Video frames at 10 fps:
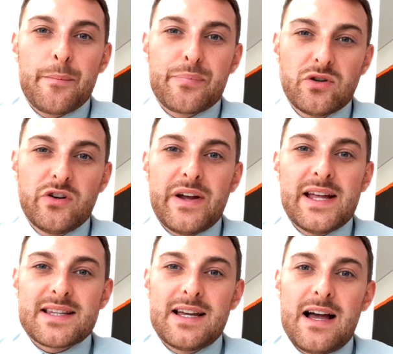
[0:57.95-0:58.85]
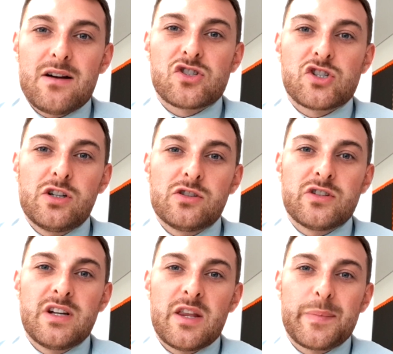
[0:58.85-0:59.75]
Prove it allows
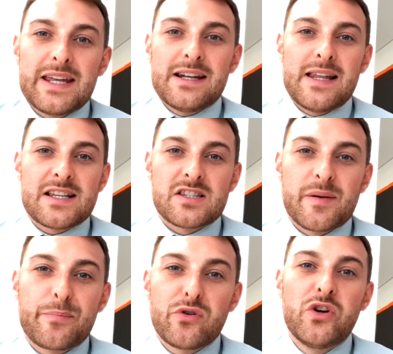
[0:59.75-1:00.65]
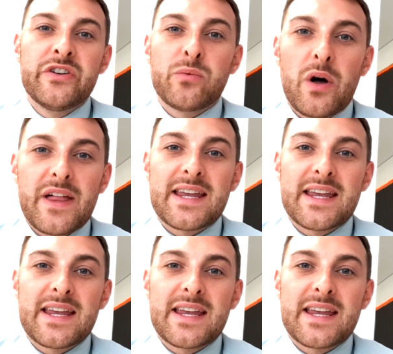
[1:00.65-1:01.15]
children at the beginning of the lesson to prove what they